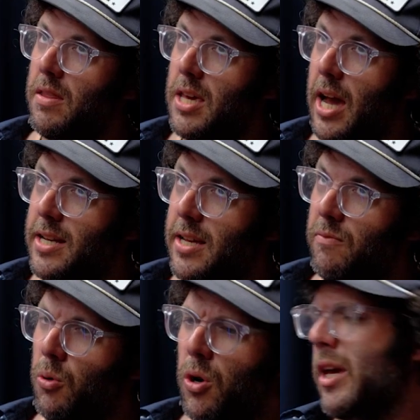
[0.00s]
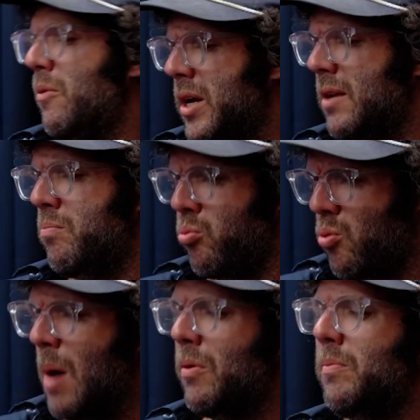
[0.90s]
the idea of, well, okay, we could
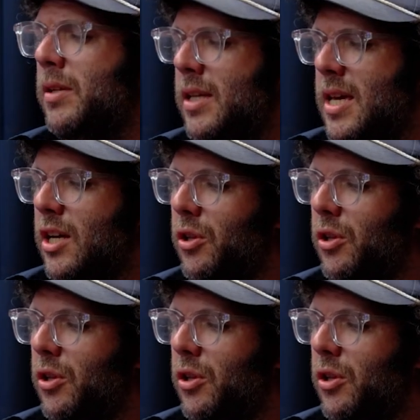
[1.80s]
probably